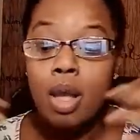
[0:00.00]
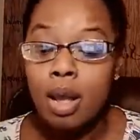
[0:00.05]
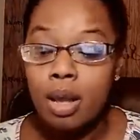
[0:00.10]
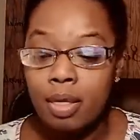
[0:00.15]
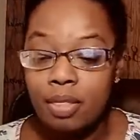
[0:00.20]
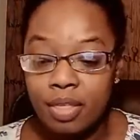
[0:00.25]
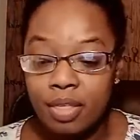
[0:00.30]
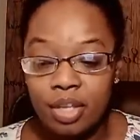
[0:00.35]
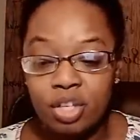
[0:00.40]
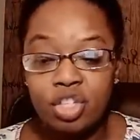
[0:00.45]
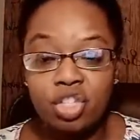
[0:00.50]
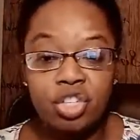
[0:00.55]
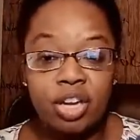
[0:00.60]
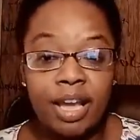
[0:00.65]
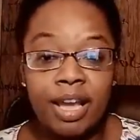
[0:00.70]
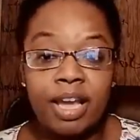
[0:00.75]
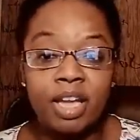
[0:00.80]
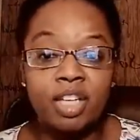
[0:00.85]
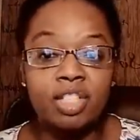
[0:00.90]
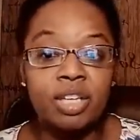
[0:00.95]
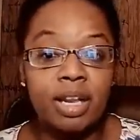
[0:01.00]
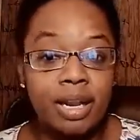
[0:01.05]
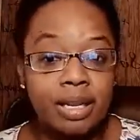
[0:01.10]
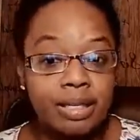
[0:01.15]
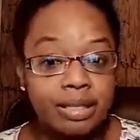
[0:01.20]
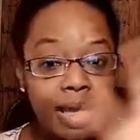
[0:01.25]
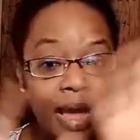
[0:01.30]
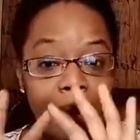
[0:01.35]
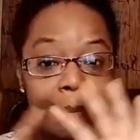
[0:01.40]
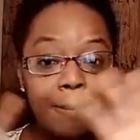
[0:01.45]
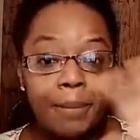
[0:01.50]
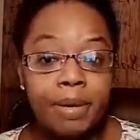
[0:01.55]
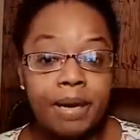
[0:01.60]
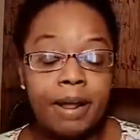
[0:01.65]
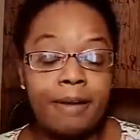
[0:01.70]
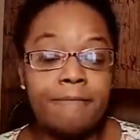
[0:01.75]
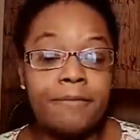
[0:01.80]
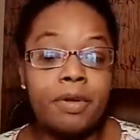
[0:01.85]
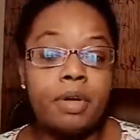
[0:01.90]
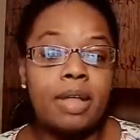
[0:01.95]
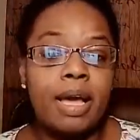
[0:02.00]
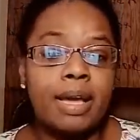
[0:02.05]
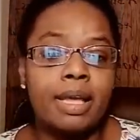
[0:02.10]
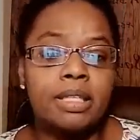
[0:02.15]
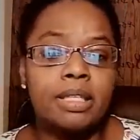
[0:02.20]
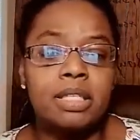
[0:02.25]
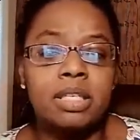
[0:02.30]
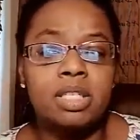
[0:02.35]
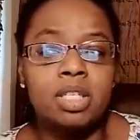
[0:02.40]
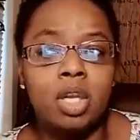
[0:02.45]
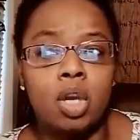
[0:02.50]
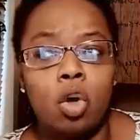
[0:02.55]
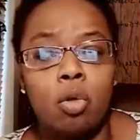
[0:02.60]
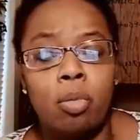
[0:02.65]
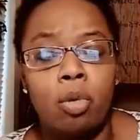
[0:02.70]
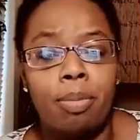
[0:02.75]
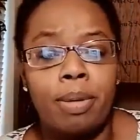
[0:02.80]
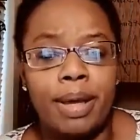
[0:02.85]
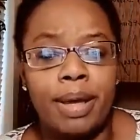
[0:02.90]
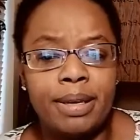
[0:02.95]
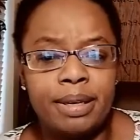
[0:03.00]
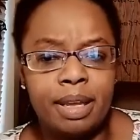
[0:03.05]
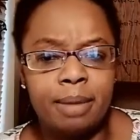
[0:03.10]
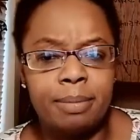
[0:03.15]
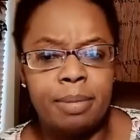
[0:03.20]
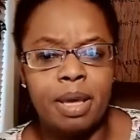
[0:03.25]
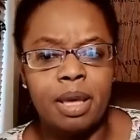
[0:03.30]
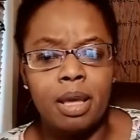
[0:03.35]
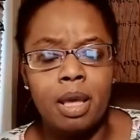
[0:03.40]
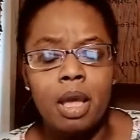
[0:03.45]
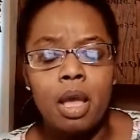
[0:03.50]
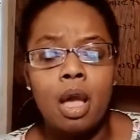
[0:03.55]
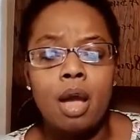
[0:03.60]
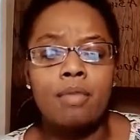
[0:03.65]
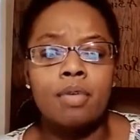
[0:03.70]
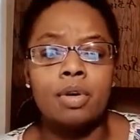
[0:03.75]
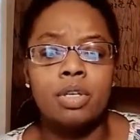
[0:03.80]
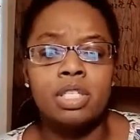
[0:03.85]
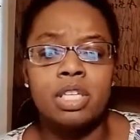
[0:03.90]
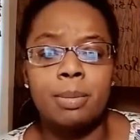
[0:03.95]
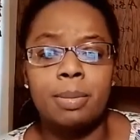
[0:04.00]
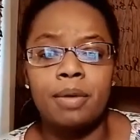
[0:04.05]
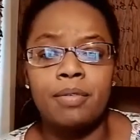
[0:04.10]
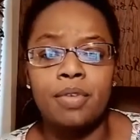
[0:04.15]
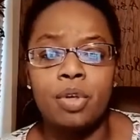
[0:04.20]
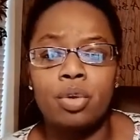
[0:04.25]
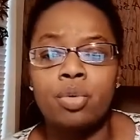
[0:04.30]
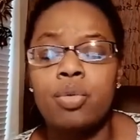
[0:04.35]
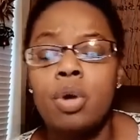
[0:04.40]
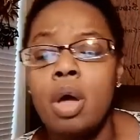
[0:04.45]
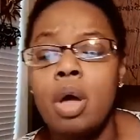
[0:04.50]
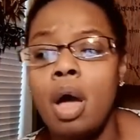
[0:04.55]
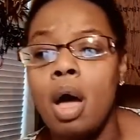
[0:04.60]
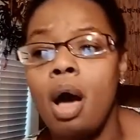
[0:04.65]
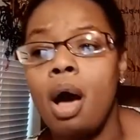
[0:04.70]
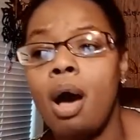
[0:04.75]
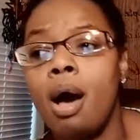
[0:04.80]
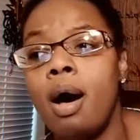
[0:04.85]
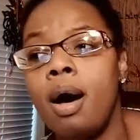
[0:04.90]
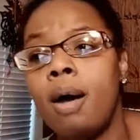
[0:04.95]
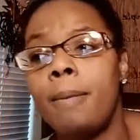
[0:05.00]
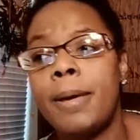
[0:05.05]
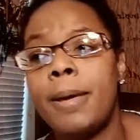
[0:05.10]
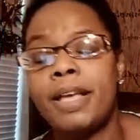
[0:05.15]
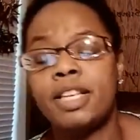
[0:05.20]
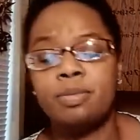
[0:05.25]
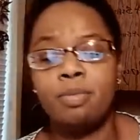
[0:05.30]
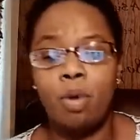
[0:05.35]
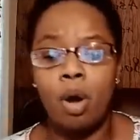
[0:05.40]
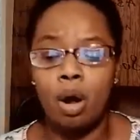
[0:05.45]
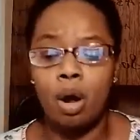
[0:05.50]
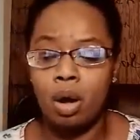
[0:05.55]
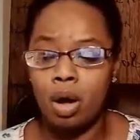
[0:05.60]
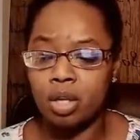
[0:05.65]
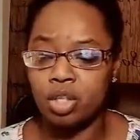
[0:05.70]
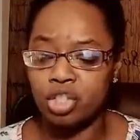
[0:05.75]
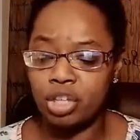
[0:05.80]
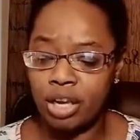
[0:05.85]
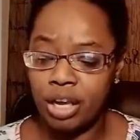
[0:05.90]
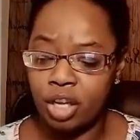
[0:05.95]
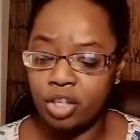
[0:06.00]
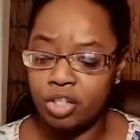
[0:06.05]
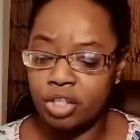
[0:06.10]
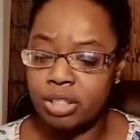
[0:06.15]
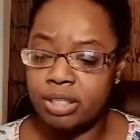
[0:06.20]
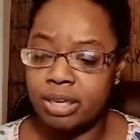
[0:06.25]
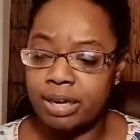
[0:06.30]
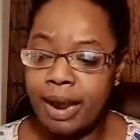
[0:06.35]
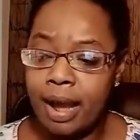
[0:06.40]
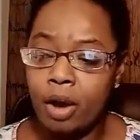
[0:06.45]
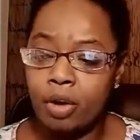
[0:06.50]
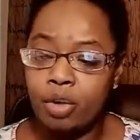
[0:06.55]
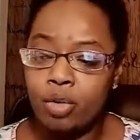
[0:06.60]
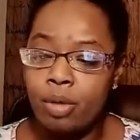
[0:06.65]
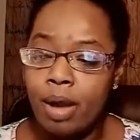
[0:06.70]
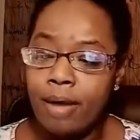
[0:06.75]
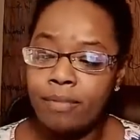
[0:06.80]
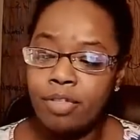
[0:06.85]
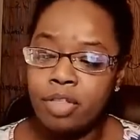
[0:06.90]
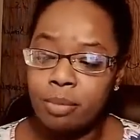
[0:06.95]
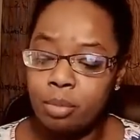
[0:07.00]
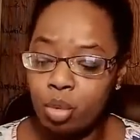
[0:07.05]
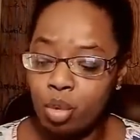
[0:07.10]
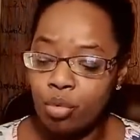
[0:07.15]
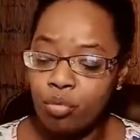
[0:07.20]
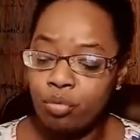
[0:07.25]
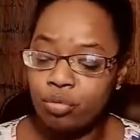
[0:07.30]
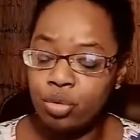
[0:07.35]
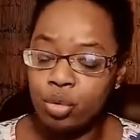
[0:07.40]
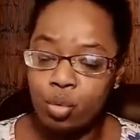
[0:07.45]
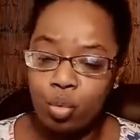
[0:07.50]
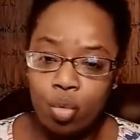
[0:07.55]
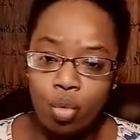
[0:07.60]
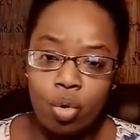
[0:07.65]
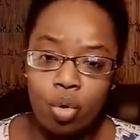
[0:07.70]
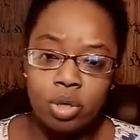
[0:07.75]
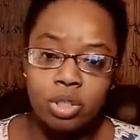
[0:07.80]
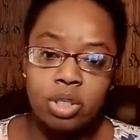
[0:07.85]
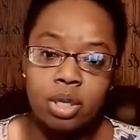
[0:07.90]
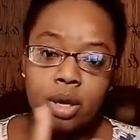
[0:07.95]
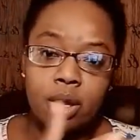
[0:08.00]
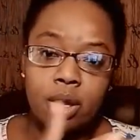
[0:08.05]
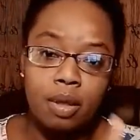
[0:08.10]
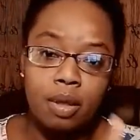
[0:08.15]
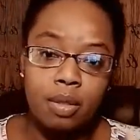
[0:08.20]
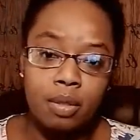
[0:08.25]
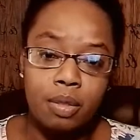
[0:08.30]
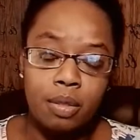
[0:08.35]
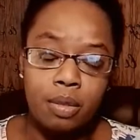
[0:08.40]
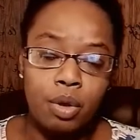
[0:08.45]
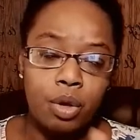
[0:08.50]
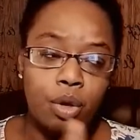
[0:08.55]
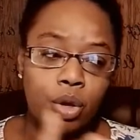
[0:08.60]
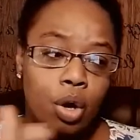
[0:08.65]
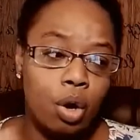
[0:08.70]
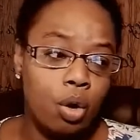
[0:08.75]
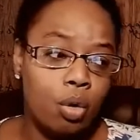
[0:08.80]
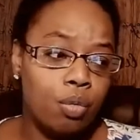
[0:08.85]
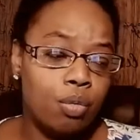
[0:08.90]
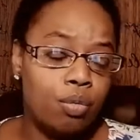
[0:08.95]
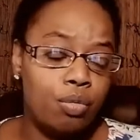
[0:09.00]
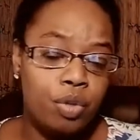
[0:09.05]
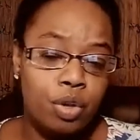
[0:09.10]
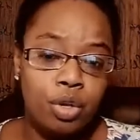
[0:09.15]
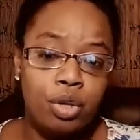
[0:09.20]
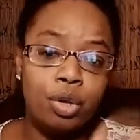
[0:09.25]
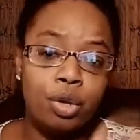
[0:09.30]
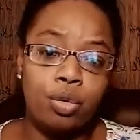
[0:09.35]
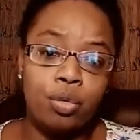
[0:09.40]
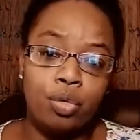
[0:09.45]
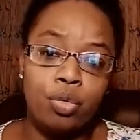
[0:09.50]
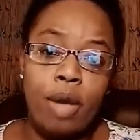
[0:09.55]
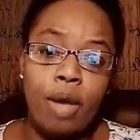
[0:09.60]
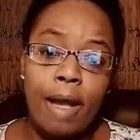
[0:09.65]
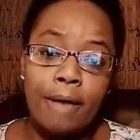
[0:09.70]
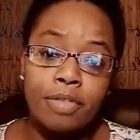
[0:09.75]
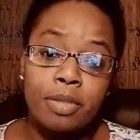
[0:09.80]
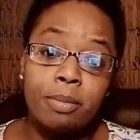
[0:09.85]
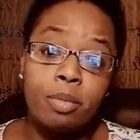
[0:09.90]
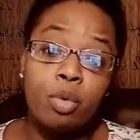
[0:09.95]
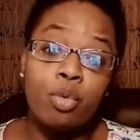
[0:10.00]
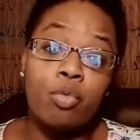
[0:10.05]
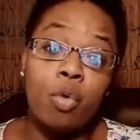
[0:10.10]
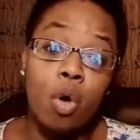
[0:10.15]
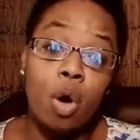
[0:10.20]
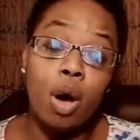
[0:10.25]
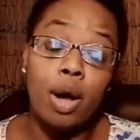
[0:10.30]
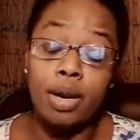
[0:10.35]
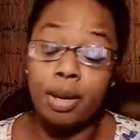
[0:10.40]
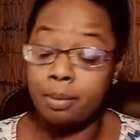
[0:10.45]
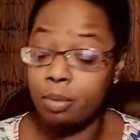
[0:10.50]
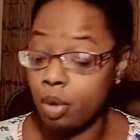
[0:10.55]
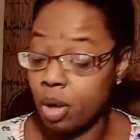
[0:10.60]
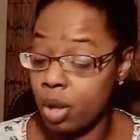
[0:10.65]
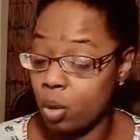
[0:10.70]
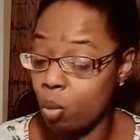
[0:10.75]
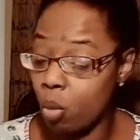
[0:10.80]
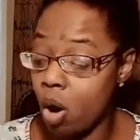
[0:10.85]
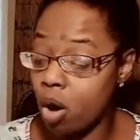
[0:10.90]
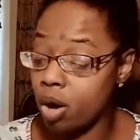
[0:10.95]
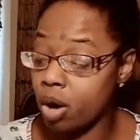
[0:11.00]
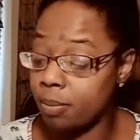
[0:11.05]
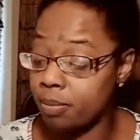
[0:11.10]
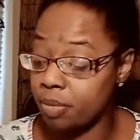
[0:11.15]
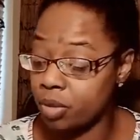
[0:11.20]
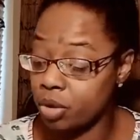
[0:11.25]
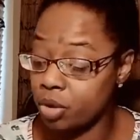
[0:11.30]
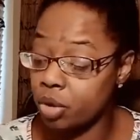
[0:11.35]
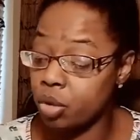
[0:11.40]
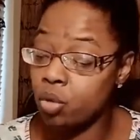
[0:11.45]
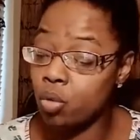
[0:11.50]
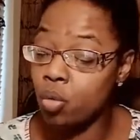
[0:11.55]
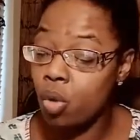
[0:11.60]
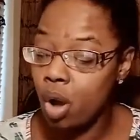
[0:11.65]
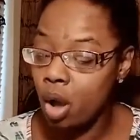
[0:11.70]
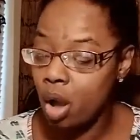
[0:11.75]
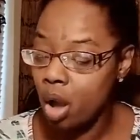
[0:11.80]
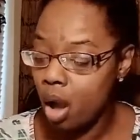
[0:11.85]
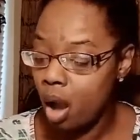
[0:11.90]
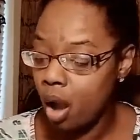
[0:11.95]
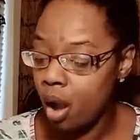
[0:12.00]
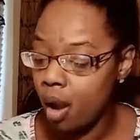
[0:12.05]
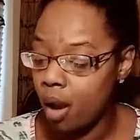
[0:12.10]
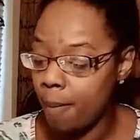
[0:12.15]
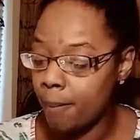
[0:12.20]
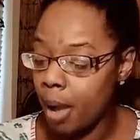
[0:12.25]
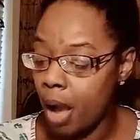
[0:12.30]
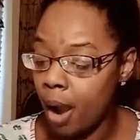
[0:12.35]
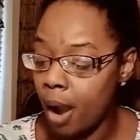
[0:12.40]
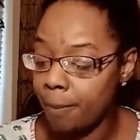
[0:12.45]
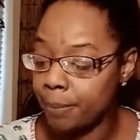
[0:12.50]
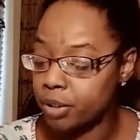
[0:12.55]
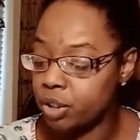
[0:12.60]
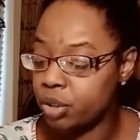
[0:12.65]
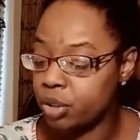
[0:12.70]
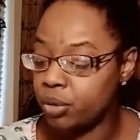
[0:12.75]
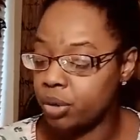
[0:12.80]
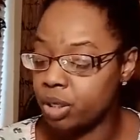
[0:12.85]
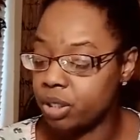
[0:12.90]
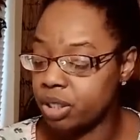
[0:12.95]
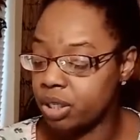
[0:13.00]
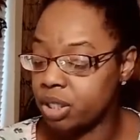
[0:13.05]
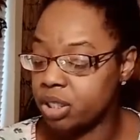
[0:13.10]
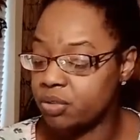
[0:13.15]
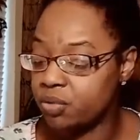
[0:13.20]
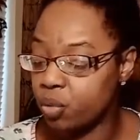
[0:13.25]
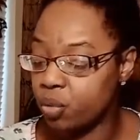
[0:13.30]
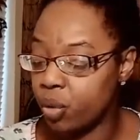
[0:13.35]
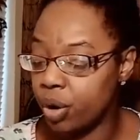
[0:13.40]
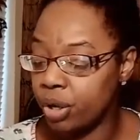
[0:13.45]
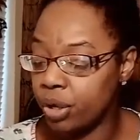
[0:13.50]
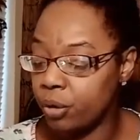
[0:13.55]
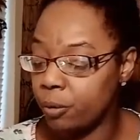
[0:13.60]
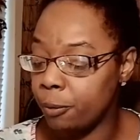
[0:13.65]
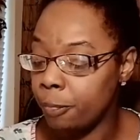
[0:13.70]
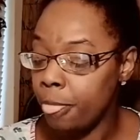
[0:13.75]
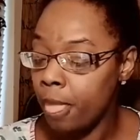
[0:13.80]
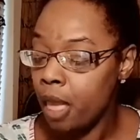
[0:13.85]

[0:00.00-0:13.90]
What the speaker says: This change that has happened, and I feel like it's this global pandemic for some of you, has brought on changes, and now you have to move towards, the new. You have to move on and welcome the new opportunities for you.